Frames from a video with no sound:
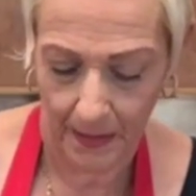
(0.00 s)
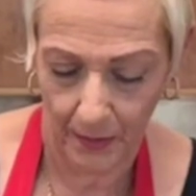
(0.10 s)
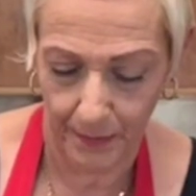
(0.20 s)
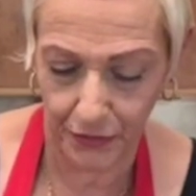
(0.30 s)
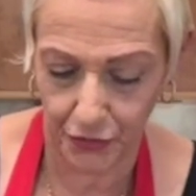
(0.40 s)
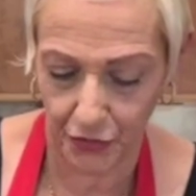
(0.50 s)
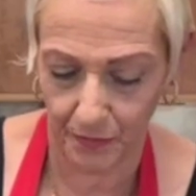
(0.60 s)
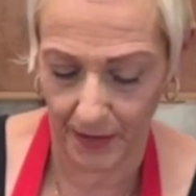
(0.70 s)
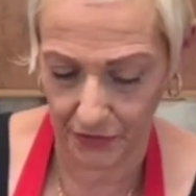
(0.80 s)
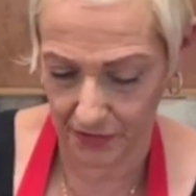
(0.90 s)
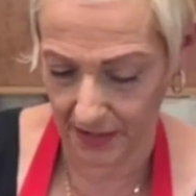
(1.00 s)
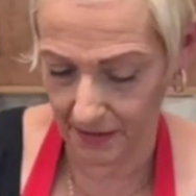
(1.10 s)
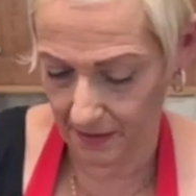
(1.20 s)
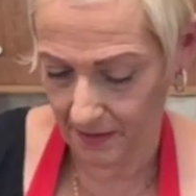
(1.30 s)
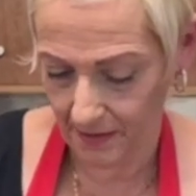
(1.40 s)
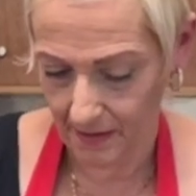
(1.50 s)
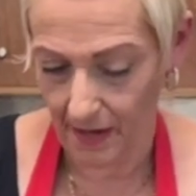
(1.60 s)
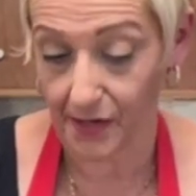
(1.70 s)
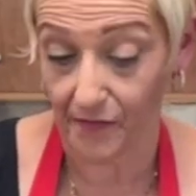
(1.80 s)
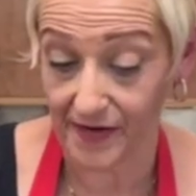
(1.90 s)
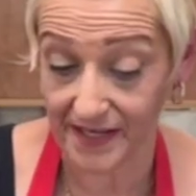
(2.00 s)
and add some fresh coriander